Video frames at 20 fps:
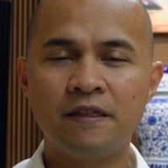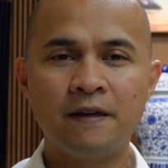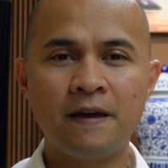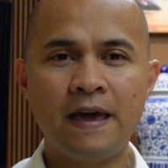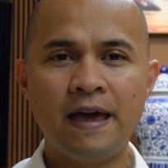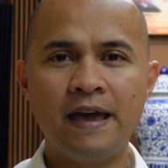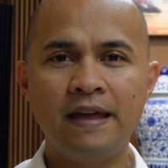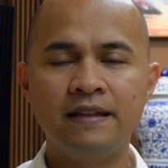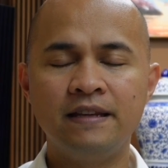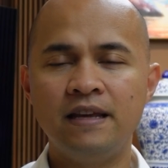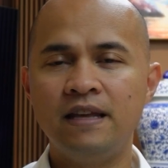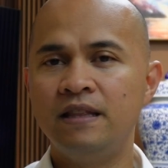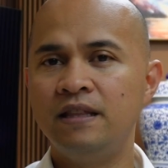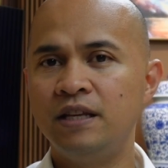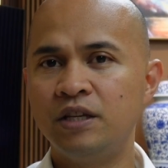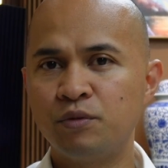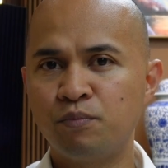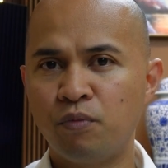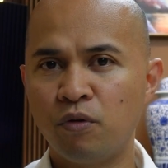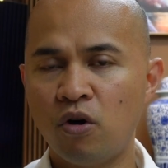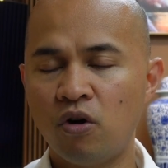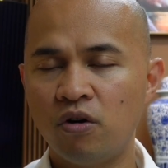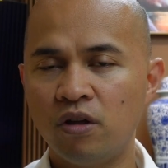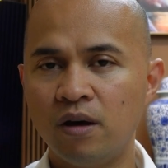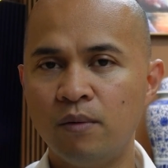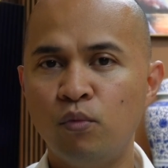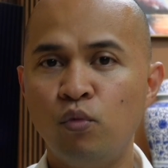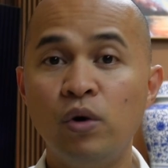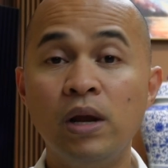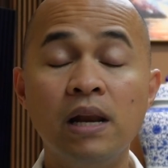And in this
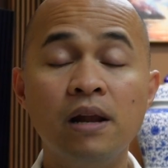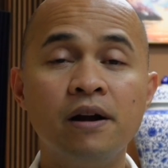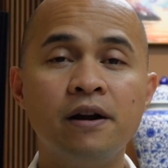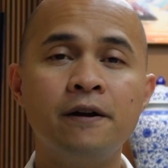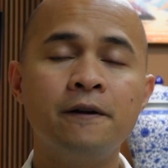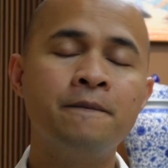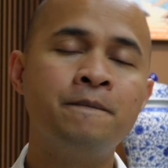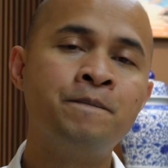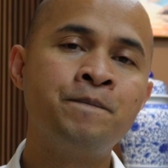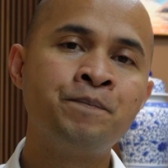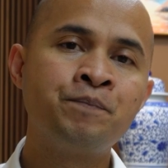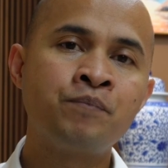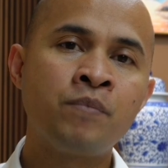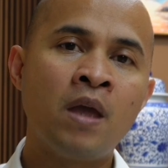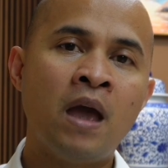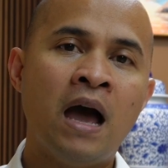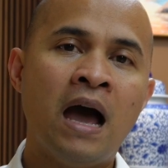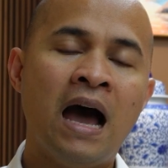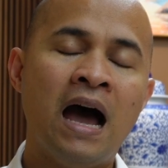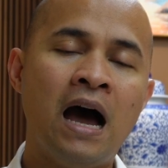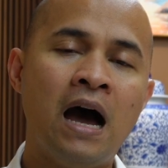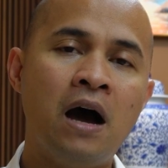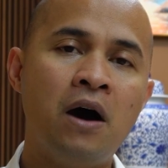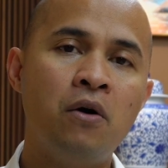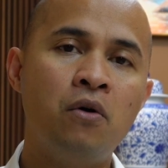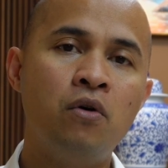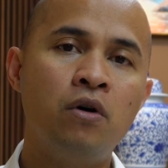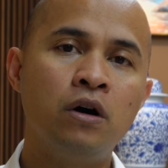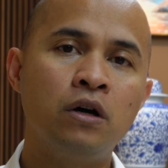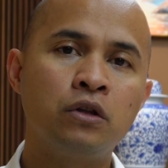program, we learn
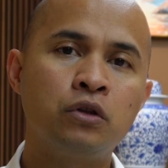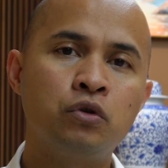how